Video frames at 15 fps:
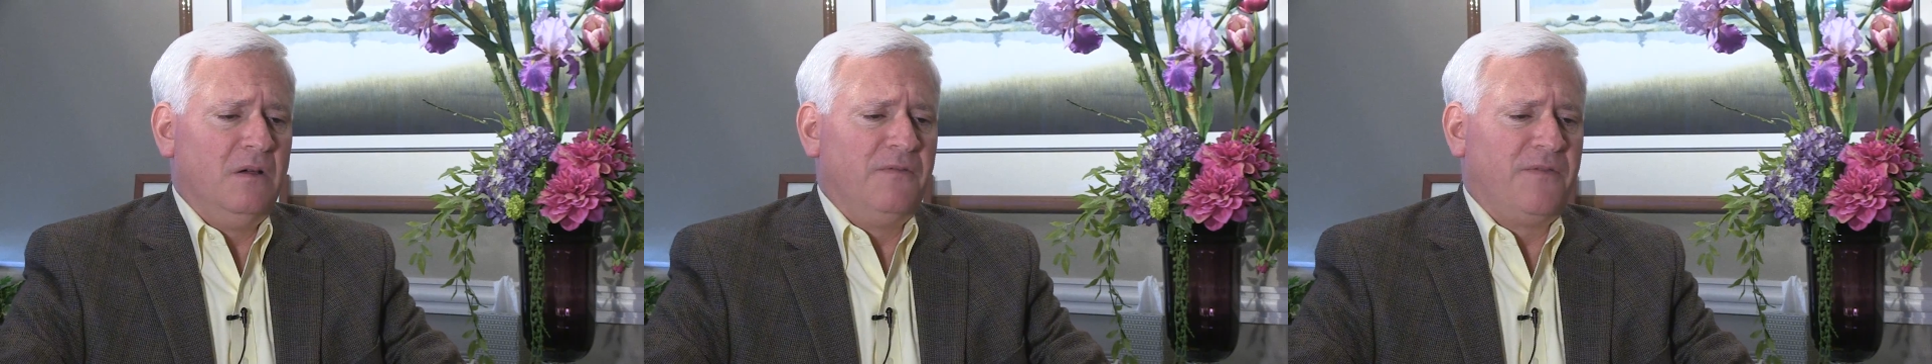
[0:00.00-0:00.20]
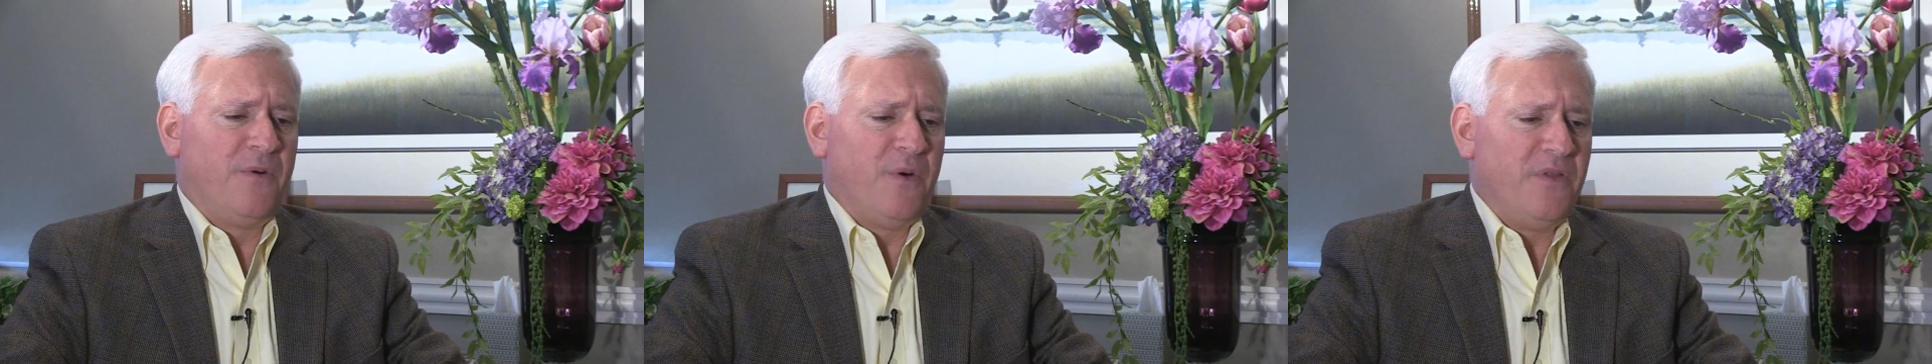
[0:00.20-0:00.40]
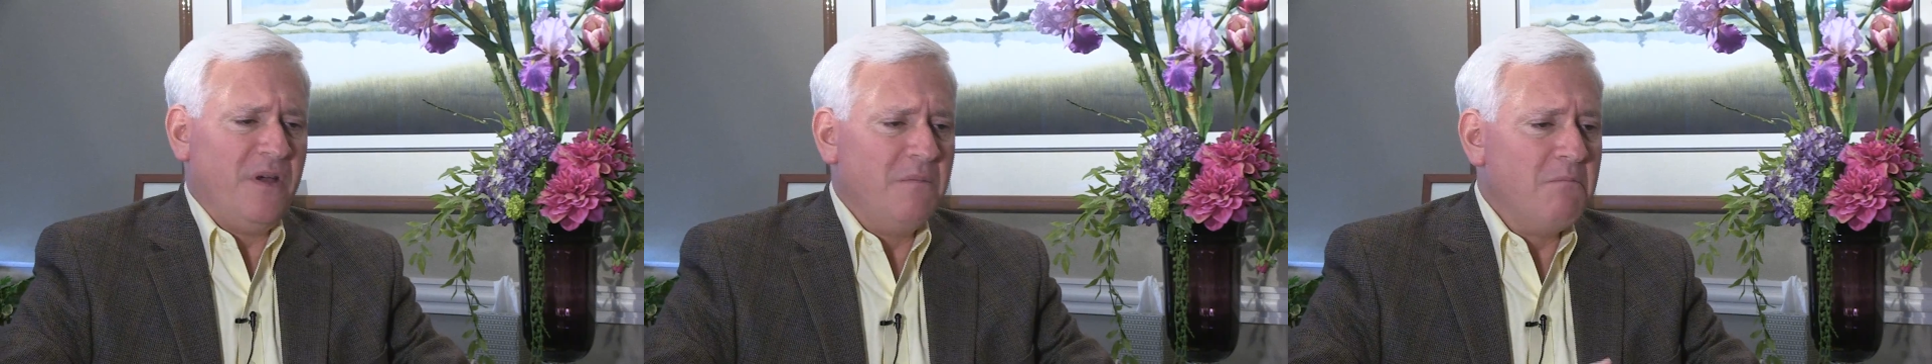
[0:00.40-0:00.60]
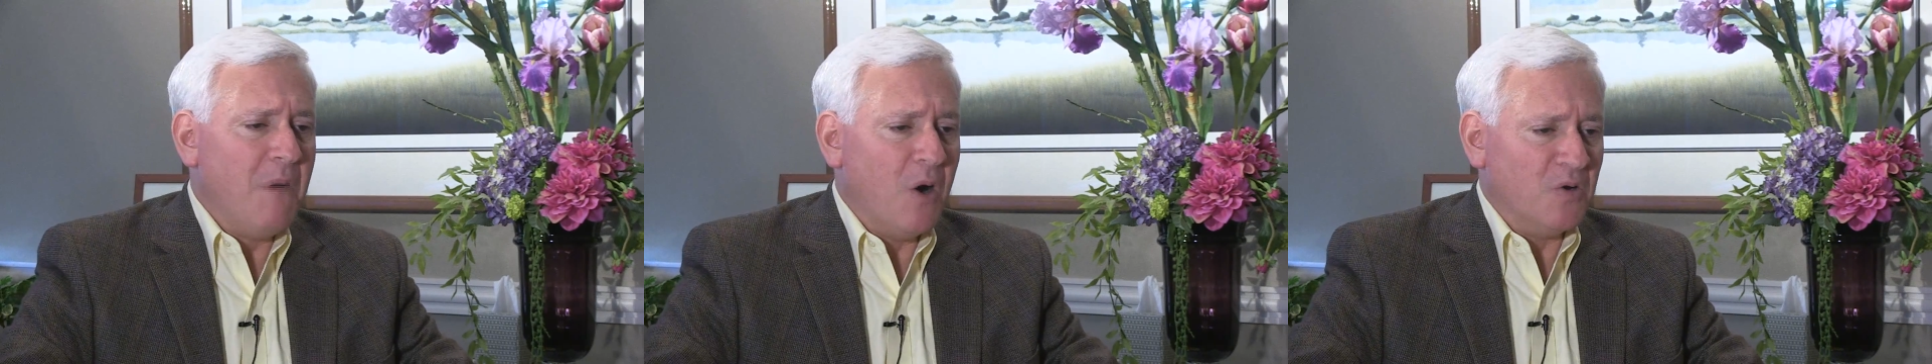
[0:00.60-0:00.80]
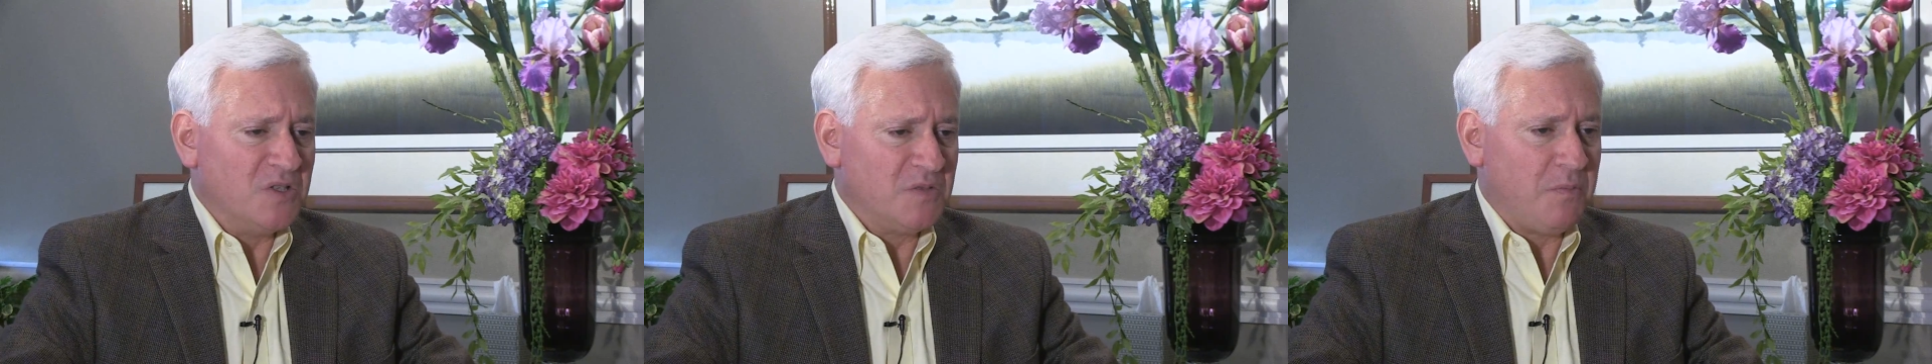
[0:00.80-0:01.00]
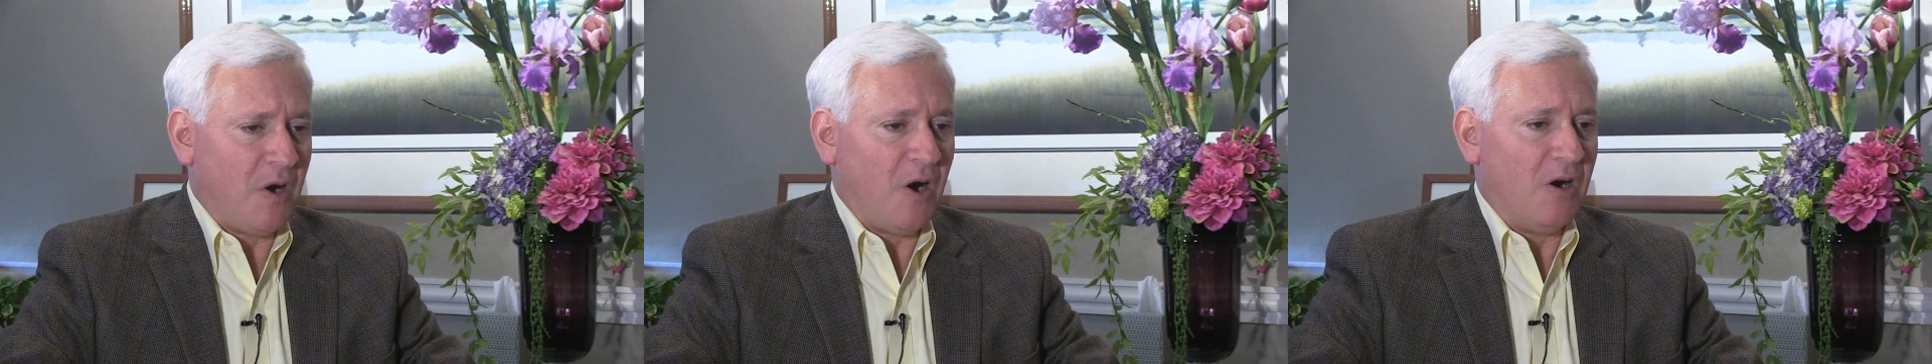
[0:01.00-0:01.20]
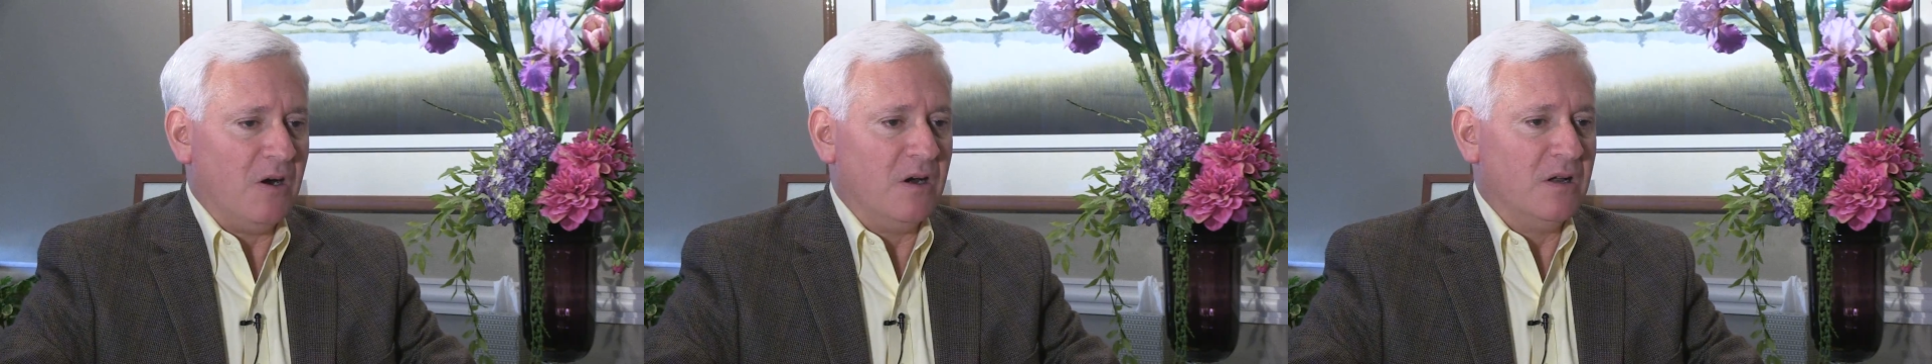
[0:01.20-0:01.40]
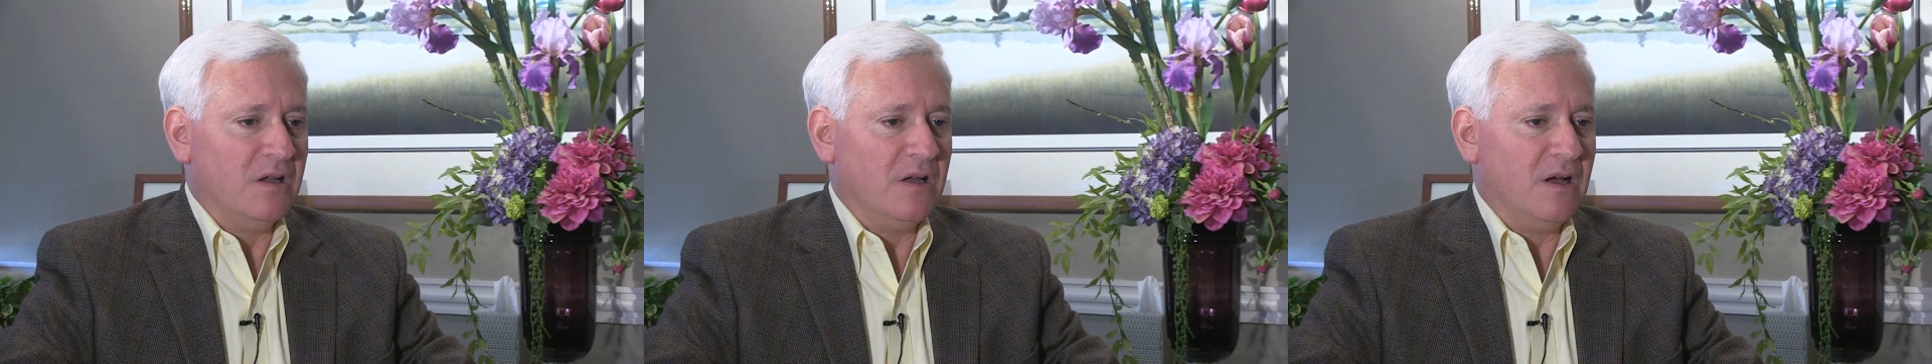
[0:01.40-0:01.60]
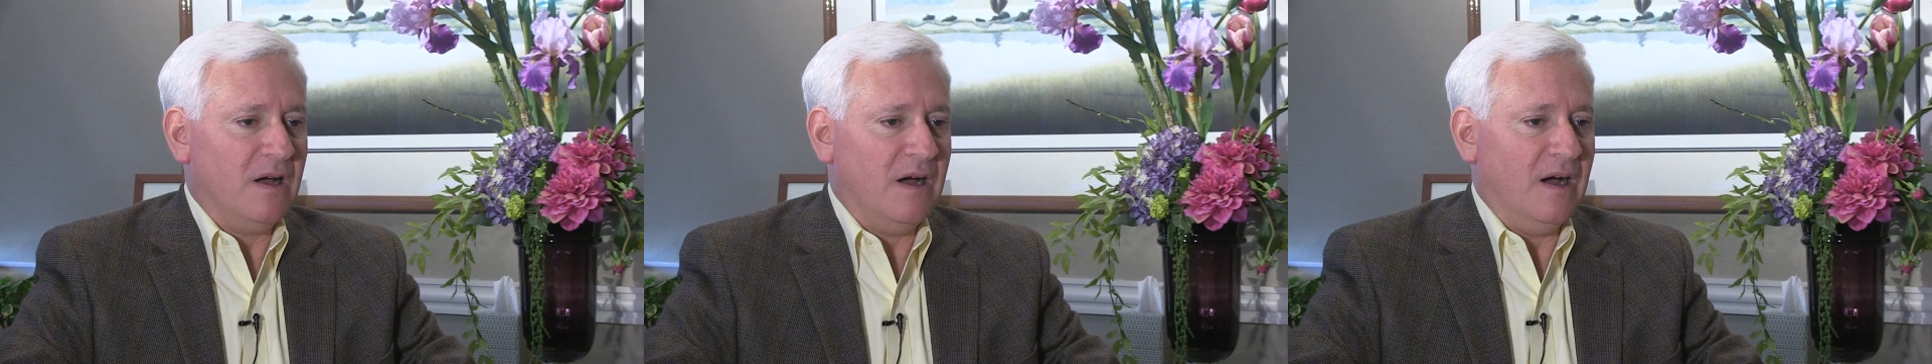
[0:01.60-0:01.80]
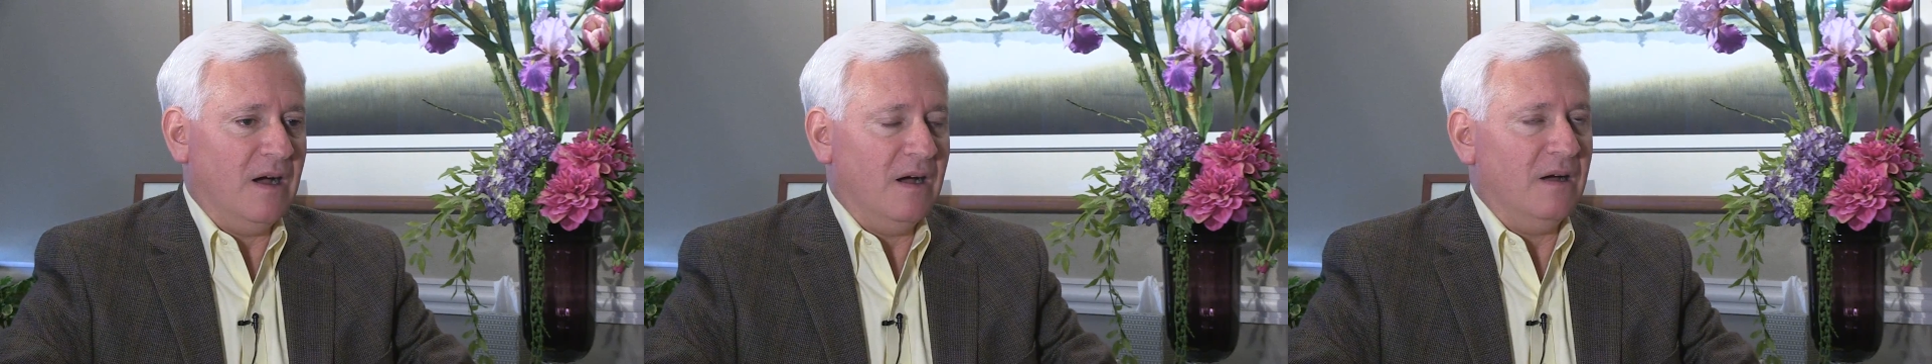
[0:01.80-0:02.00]
for the most part,
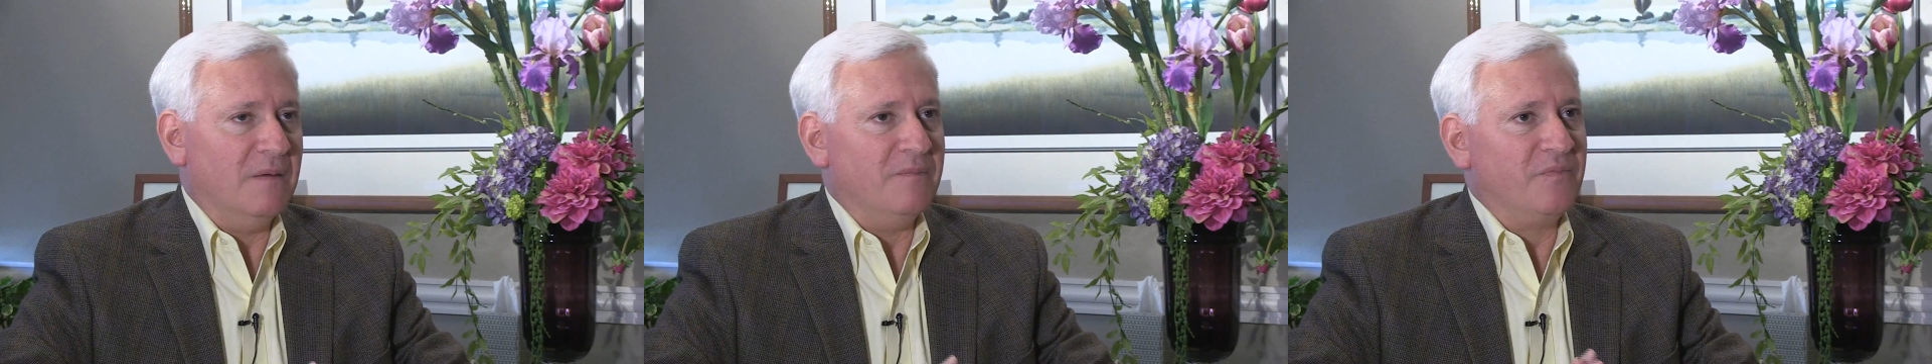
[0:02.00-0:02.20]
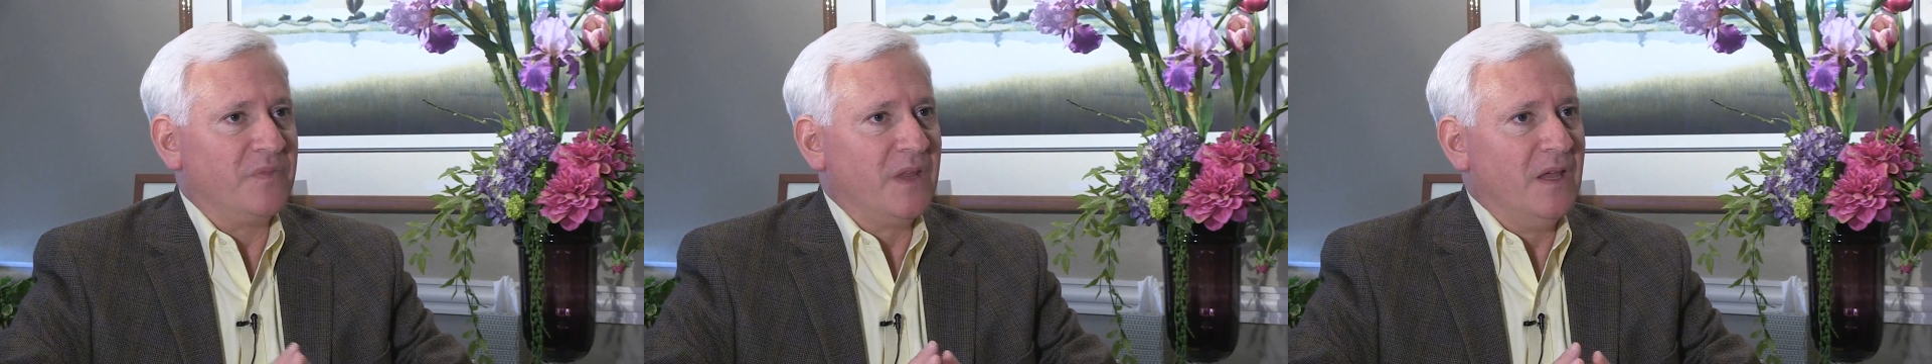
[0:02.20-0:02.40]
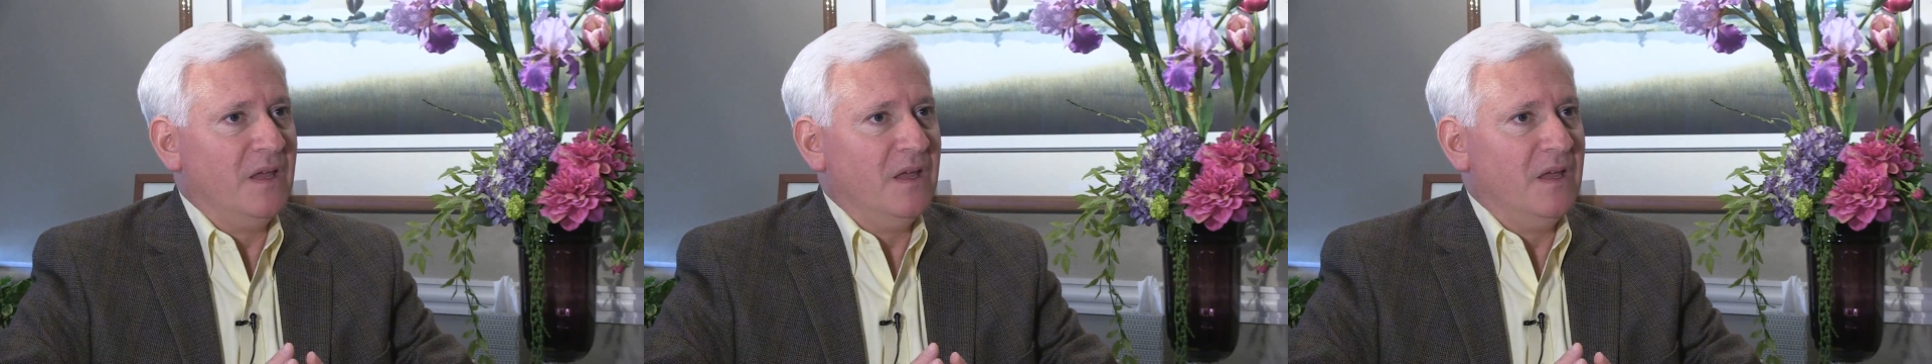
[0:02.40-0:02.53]
um,